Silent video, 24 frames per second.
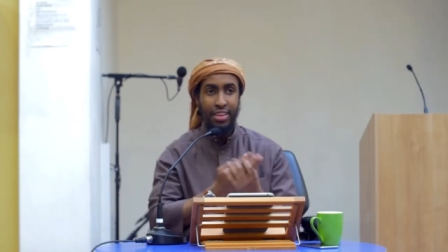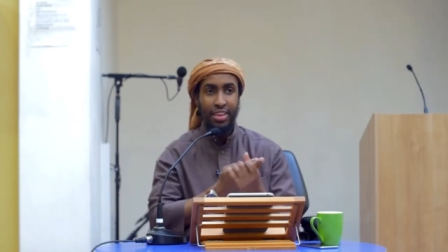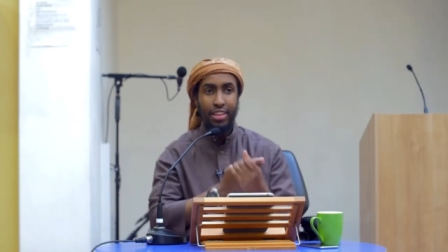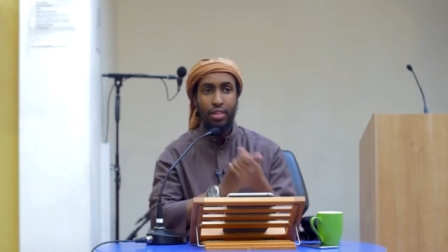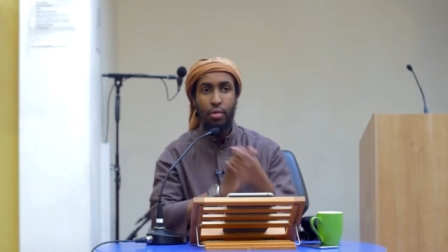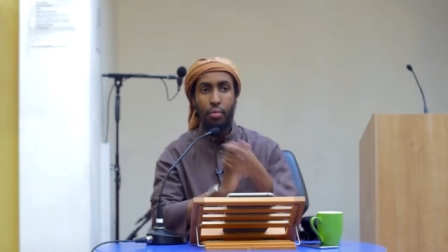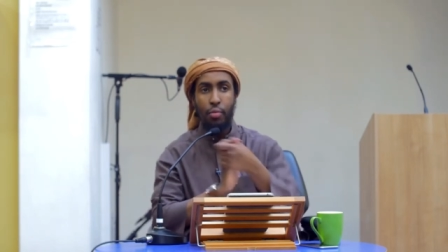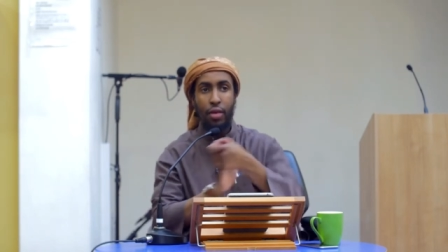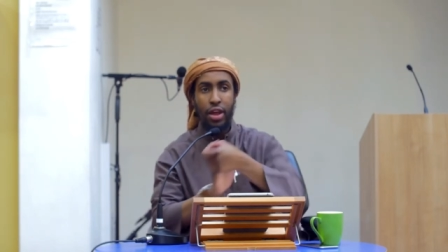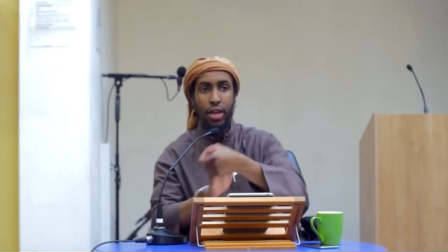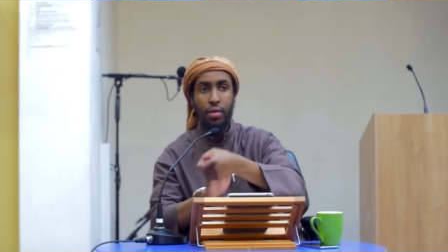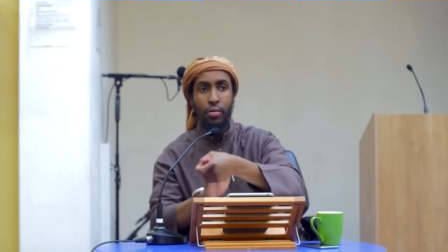
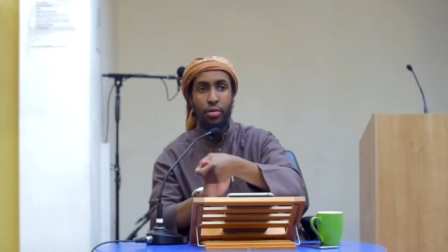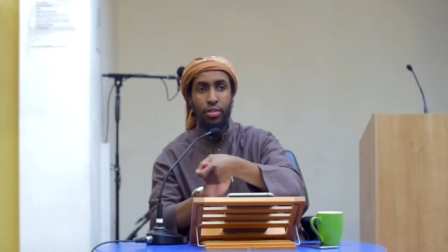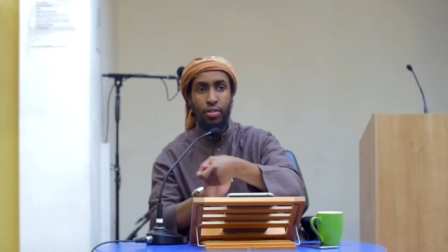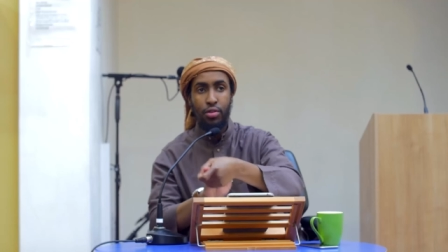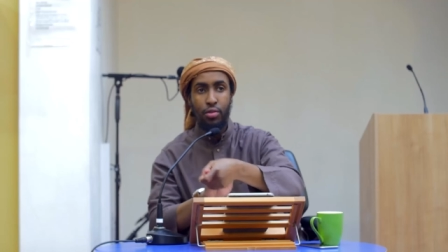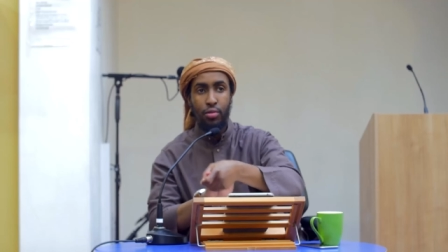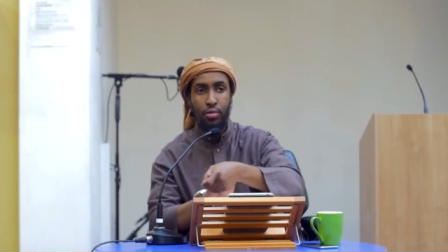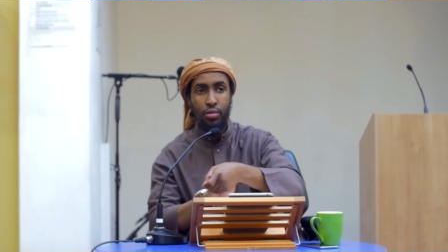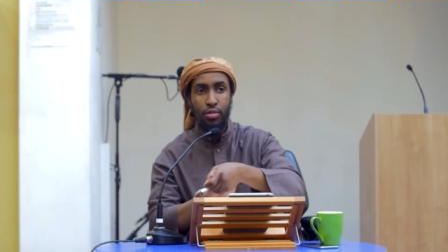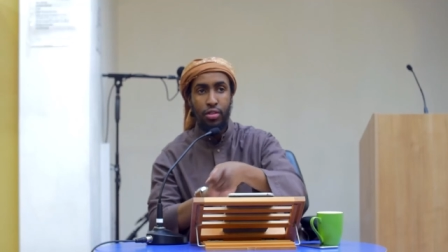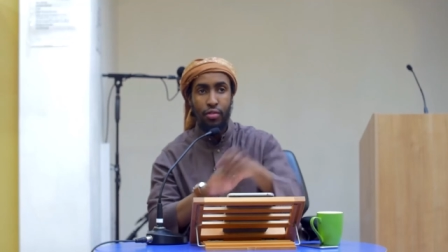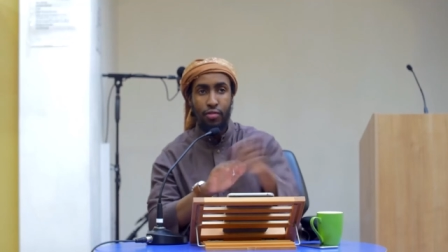They'll pray with
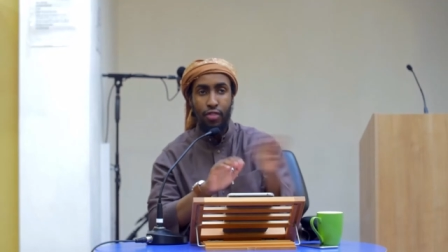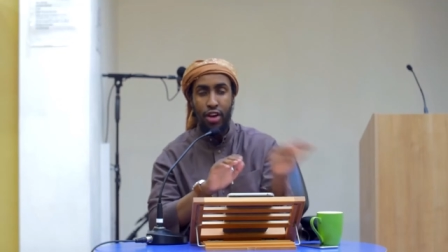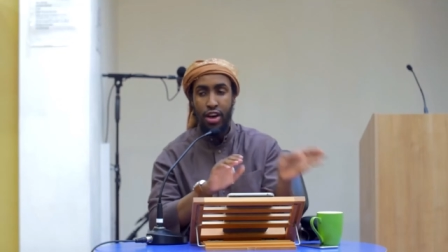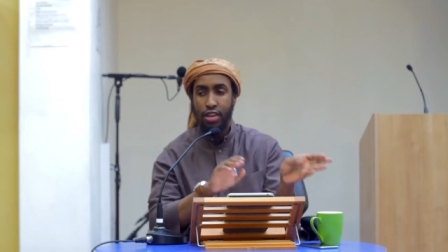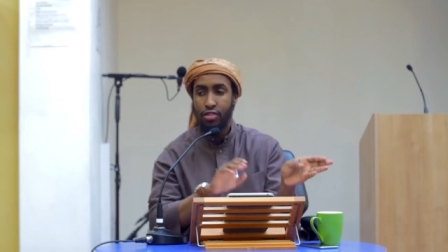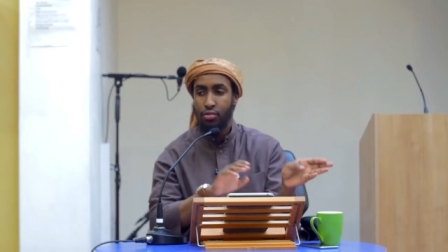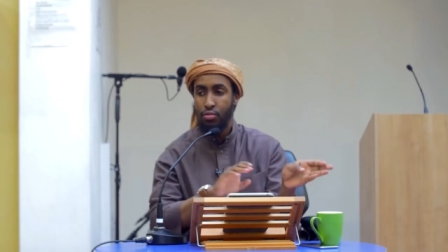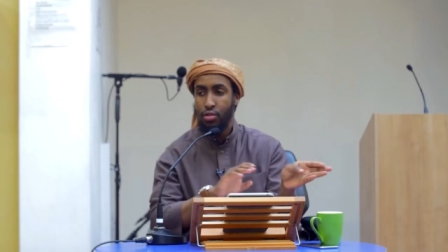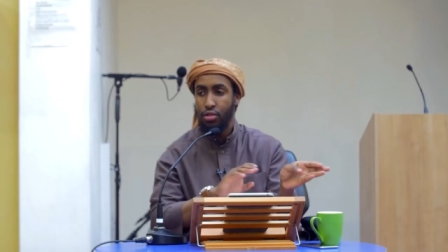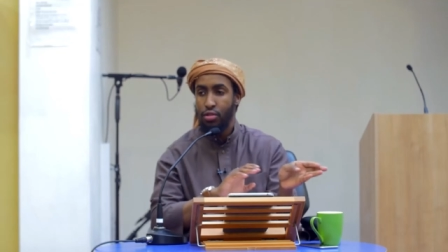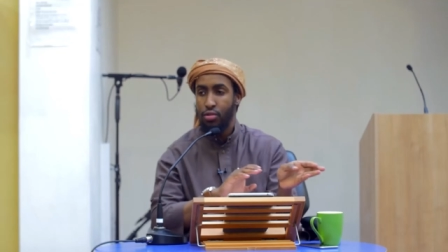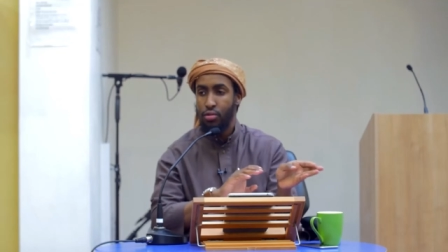you, they'll
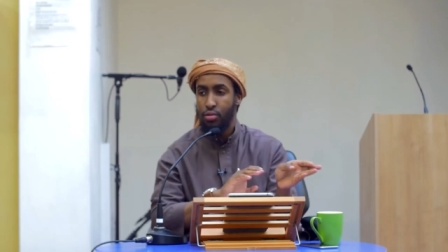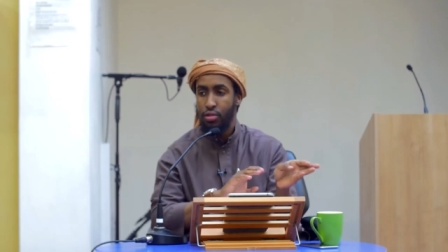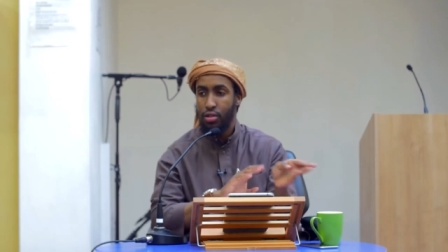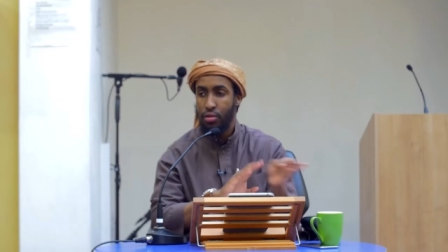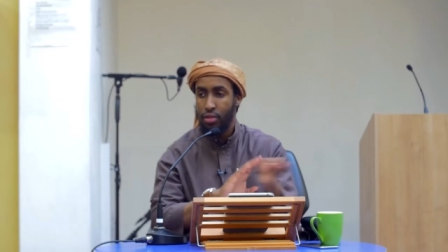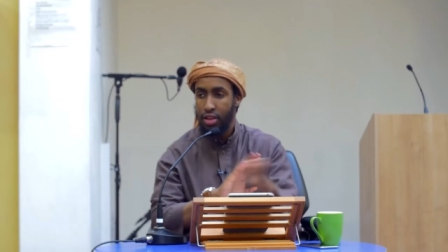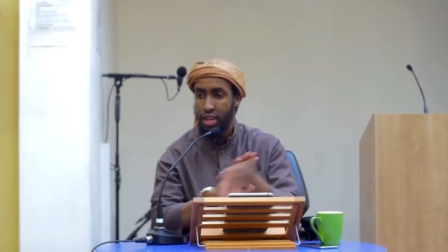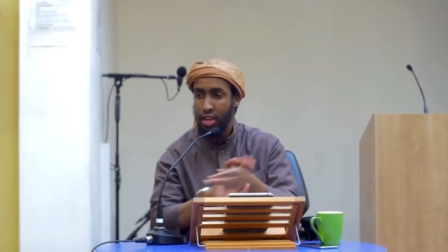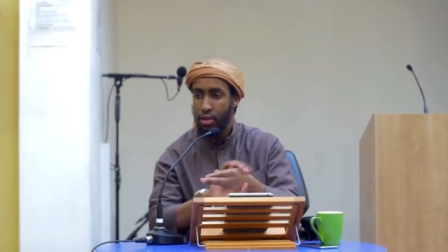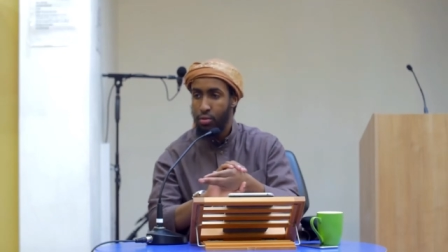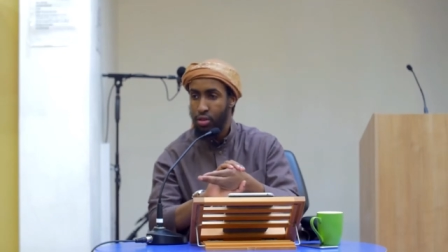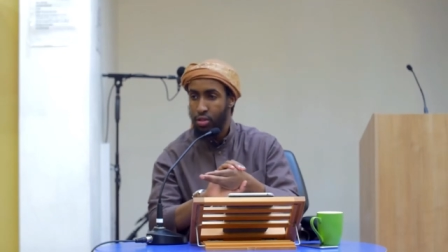fast with you,
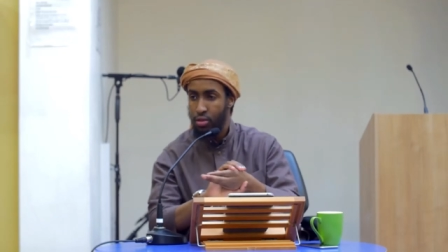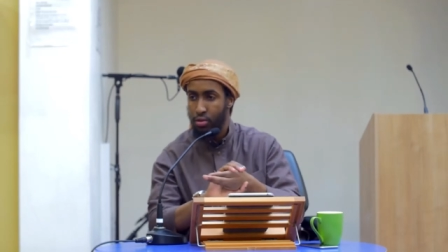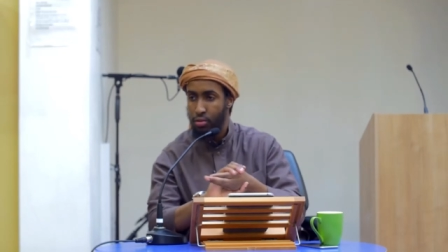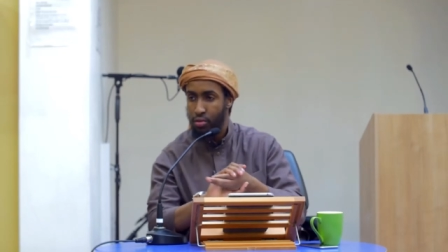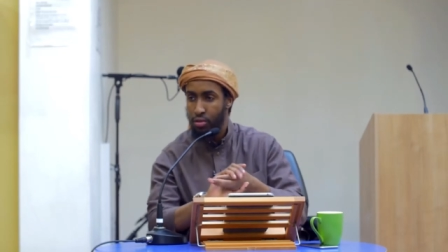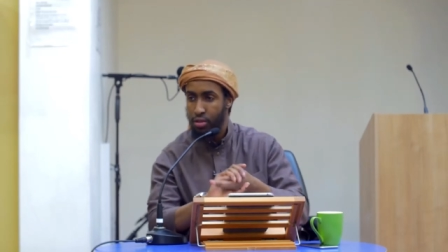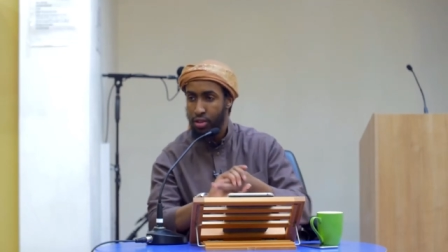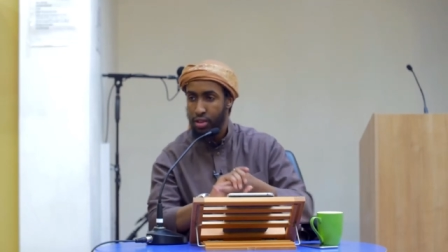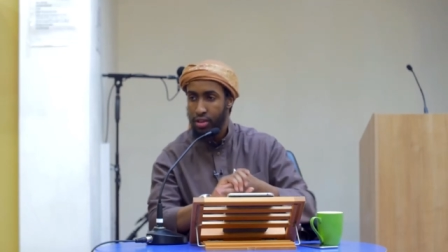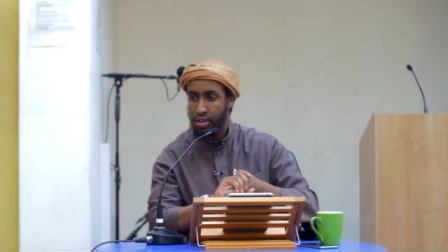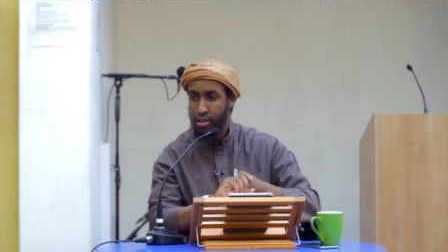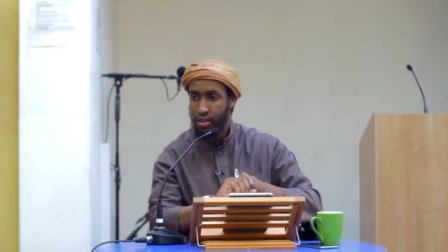they'll eat with
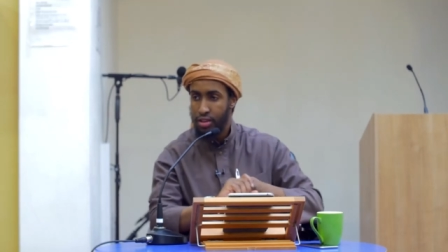you.